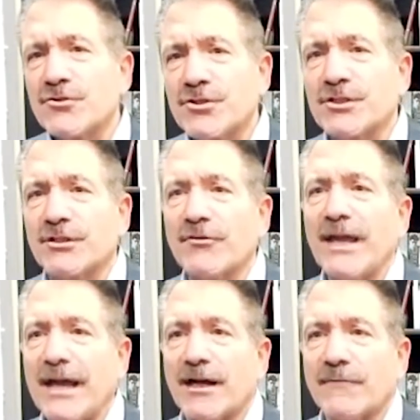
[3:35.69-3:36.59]
still
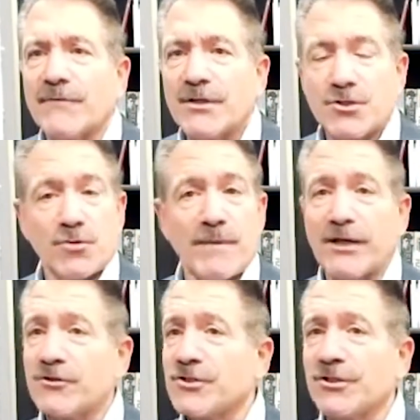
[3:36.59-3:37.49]
there.
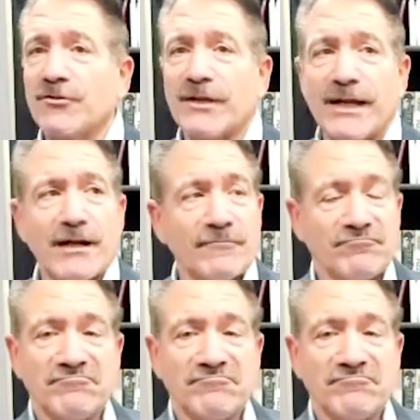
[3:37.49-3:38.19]
Shoemaker's still there.